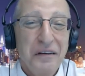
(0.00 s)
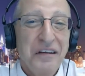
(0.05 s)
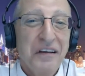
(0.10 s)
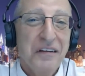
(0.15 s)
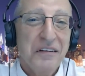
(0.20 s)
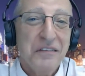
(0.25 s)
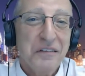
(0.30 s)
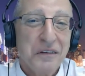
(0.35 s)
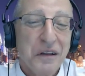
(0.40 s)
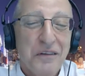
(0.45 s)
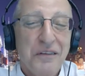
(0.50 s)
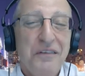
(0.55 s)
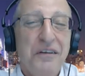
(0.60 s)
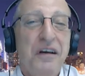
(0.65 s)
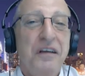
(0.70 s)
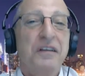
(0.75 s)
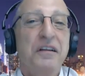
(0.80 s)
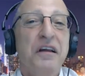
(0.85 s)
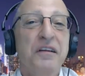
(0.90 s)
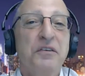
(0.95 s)
let
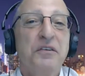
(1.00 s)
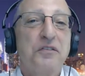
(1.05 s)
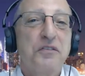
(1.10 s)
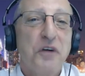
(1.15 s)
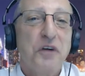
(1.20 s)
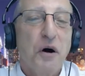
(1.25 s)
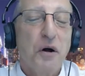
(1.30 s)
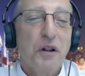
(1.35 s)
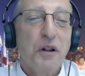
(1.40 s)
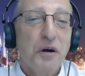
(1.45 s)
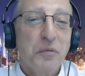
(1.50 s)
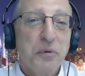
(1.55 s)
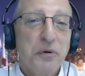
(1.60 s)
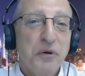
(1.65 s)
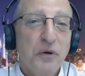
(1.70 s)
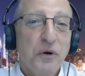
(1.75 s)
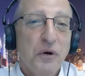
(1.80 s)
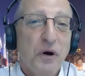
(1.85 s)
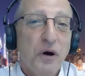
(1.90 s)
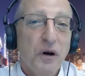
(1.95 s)

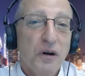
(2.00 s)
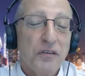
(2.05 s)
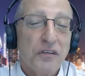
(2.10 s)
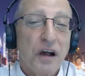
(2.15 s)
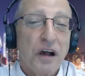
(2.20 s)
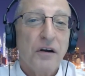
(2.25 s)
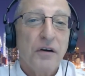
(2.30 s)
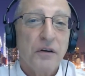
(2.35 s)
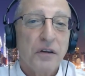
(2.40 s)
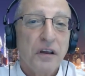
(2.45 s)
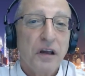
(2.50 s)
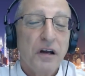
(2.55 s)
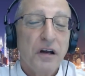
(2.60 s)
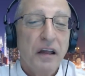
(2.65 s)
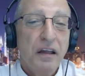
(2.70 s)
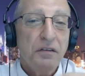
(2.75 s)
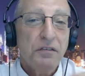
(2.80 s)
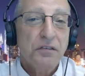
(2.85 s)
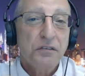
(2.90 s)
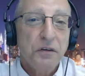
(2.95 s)
solopreneurs. I don't care. A
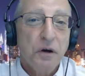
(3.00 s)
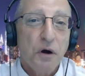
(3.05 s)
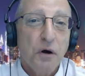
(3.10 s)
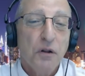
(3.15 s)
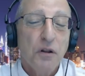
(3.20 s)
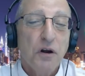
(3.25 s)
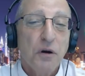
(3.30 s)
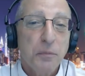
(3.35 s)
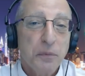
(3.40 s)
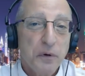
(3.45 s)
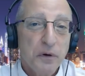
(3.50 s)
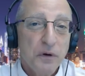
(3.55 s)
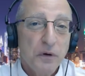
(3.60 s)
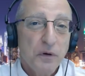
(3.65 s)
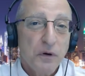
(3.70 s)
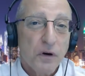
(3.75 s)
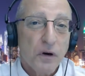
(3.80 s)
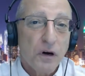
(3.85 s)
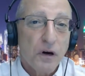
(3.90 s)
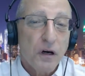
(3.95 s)

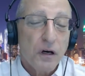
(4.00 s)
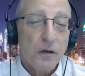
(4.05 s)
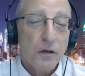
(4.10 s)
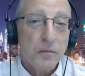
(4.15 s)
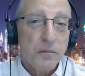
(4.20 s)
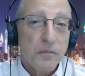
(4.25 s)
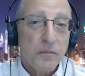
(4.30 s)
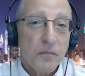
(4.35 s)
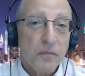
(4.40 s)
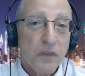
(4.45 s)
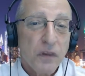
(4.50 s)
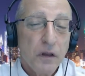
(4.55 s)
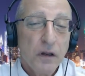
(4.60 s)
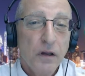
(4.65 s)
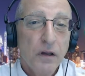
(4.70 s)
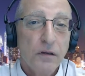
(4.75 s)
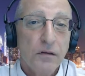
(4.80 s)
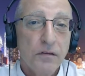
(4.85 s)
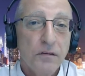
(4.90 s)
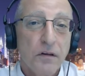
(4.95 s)
solopreneur
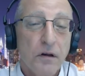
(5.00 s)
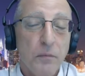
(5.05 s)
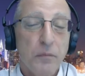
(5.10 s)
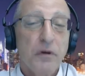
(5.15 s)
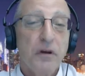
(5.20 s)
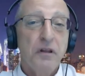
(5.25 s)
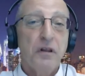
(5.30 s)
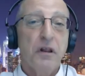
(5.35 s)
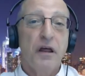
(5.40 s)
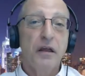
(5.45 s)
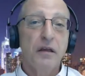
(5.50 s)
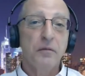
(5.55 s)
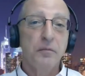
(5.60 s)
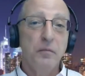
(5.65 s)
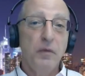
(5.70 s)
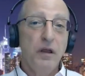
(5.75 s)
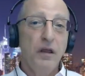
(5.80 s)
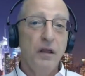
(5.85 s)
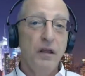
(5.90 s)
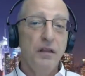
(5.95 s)
is somebody like
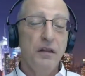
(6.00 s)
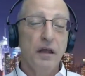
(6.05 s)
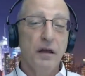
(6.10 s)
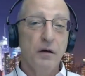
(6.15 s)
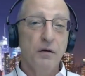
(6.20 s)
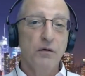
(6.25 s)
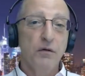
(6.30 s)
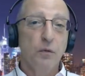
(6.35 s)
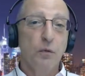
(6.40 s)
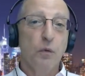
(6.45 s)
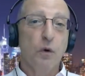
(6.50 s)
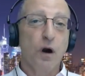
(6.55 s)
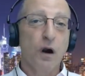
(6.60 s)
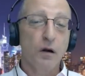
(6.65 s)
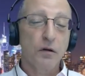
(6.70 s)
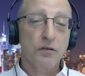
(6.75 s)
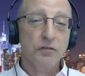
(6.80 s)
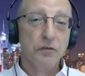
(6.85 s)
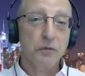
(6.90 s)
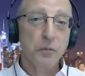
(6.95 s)
me that
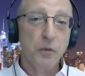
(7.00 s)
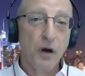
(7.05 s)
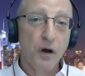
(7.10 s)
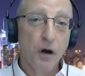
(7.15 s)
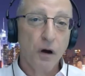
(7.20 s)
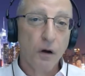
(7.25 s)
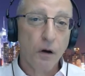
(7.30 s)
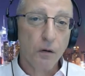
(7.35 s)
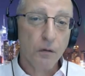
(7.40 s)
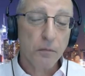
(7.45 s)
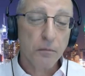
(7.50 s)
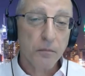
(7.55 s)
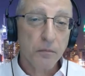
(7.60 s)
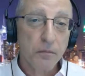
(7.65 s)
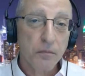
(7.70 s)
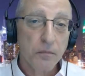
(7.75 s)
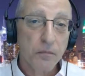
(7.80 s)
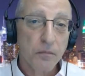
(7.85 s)
works from home.